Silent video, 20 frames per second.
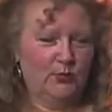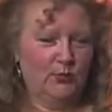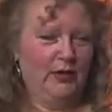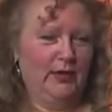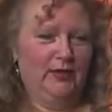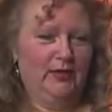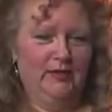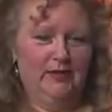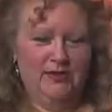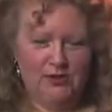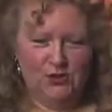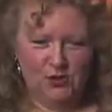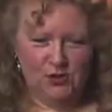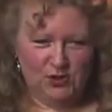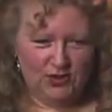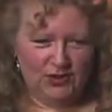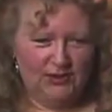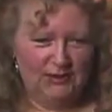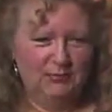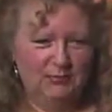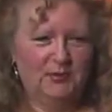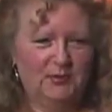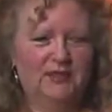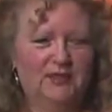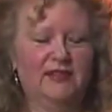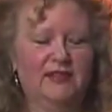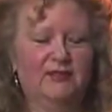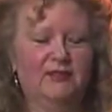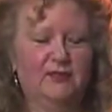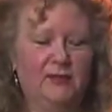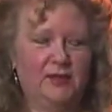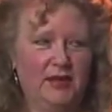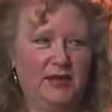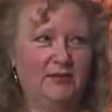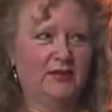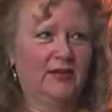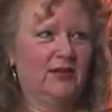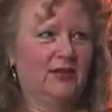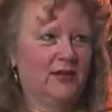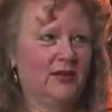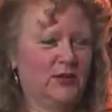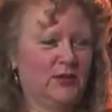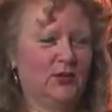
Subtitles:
biology, but the formaldehyde